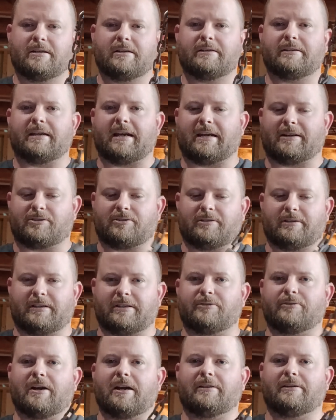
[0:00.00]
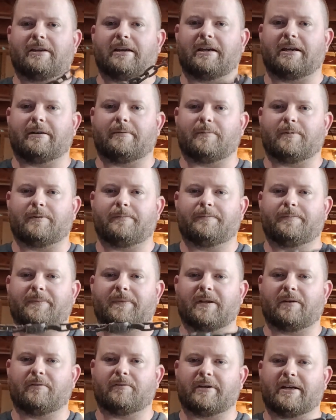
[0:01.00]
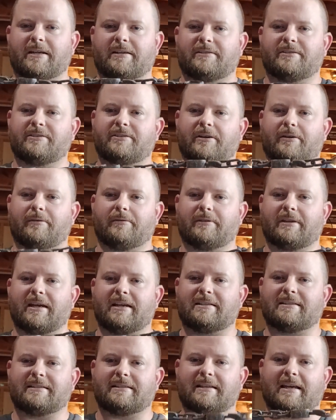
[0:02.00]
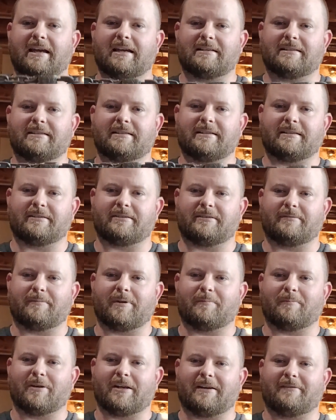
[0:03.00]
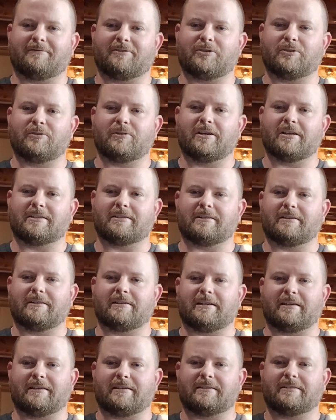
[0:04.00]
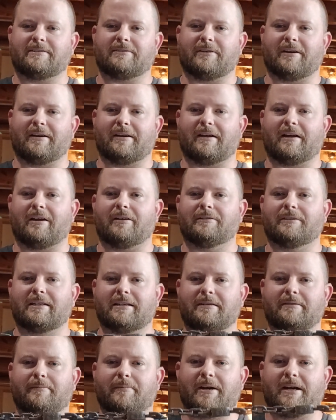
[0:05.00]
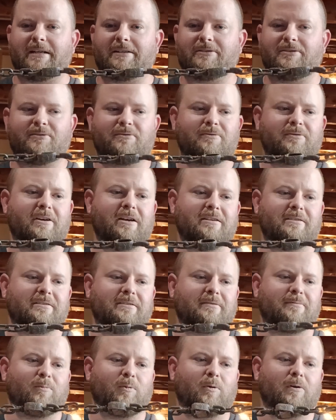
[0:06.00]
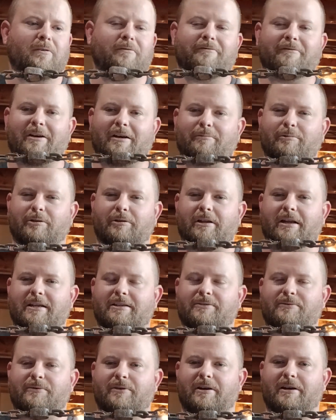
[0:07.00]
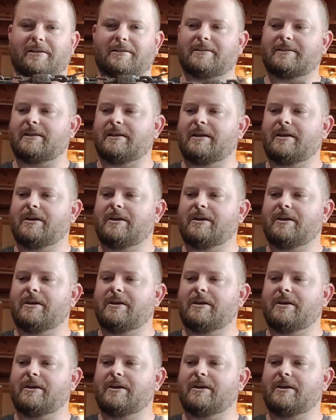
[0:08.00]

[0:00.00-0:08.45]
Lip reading: actually drown the animal. Okay, so that's that system. I'm gonna have 24 of these, so I'll need to buy 24 more fiberglass rods,